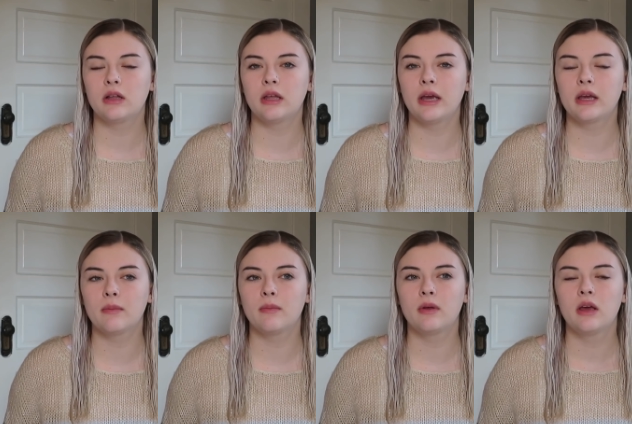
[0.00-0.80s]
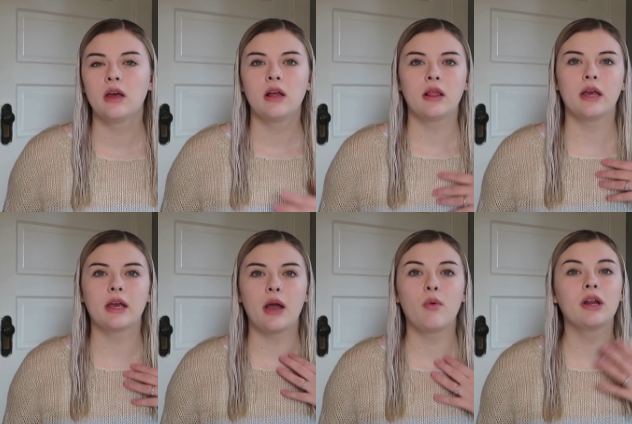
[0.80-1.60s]
like,
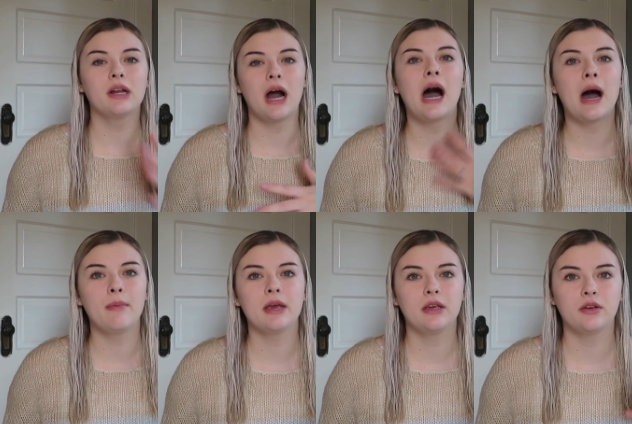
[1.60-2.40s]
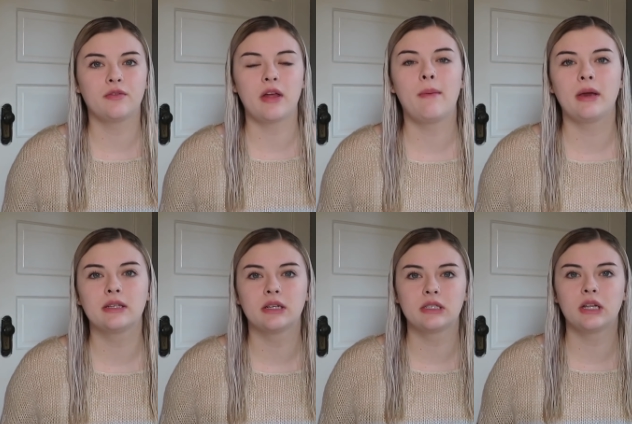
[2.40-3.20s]
like I wanted a hobby, if that
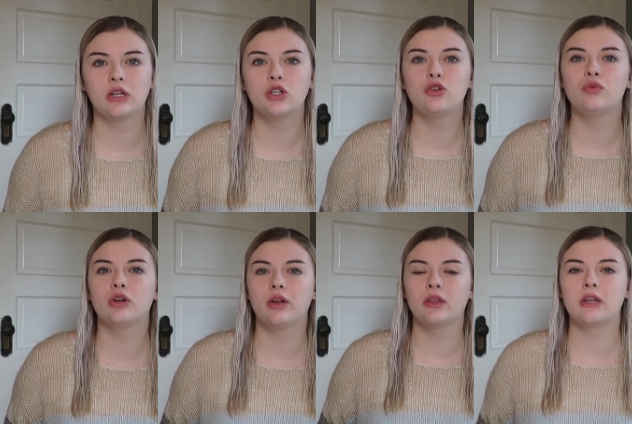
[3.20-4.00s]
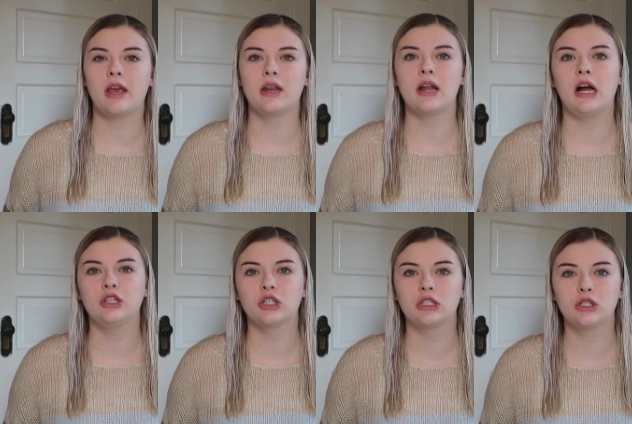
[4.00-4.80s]
makes sense, to like do during the day and
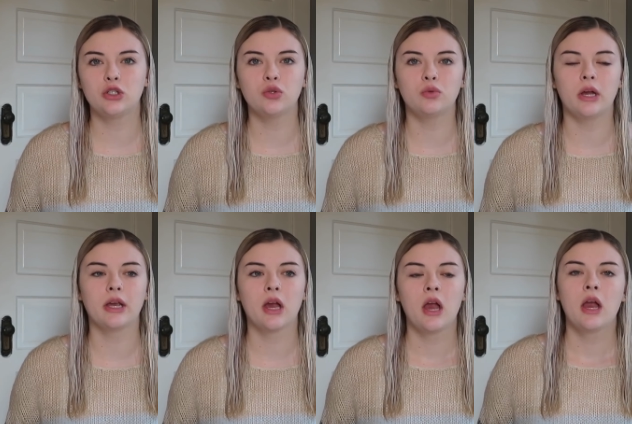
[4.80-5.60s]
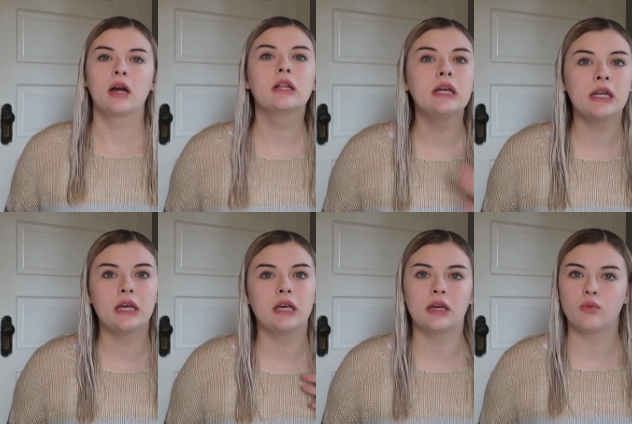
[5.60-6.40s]
not just do like
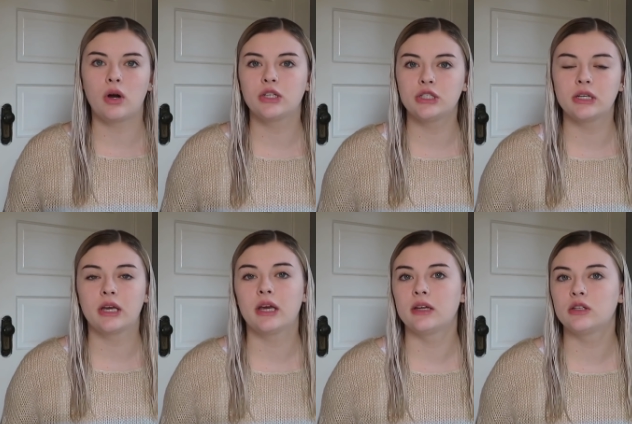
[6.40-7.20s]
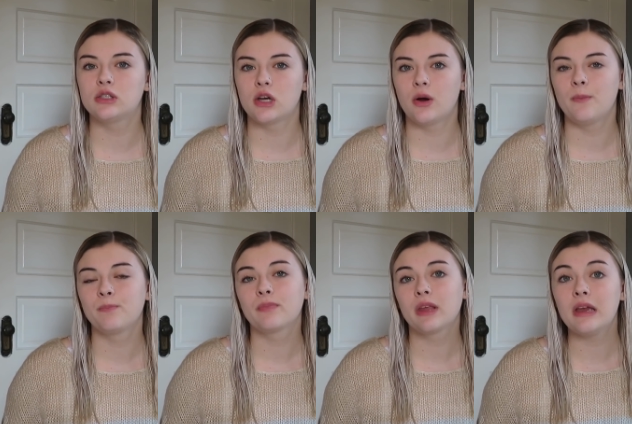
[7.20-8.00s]
cleaning and watching a kid. So
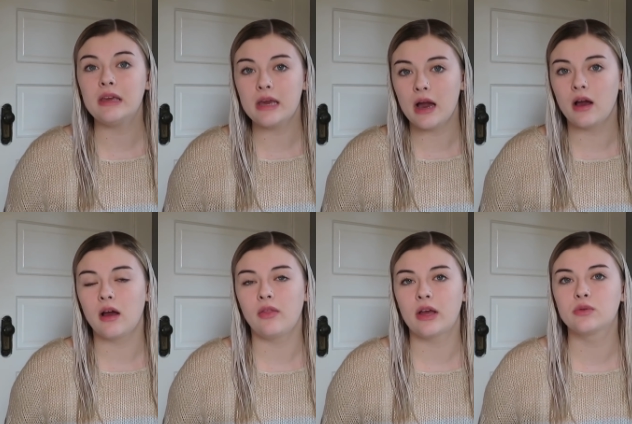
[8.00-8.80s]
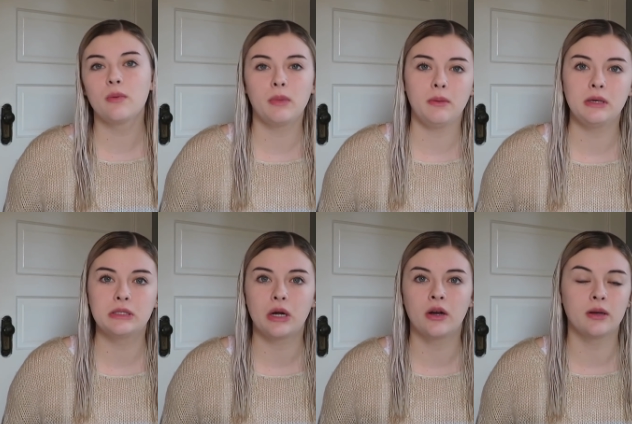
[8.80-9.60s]
yeah, that's what made me
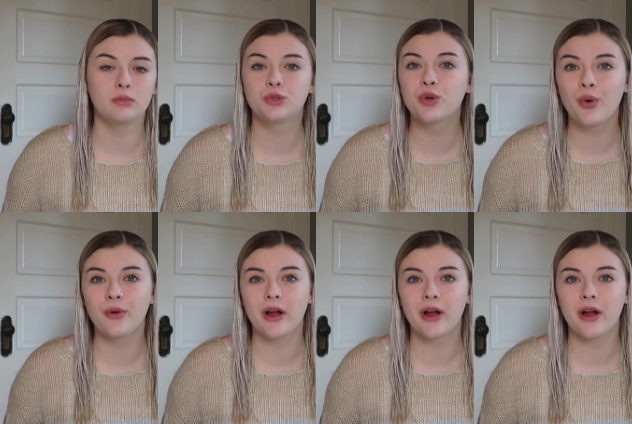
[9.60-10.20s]
start, and I'm so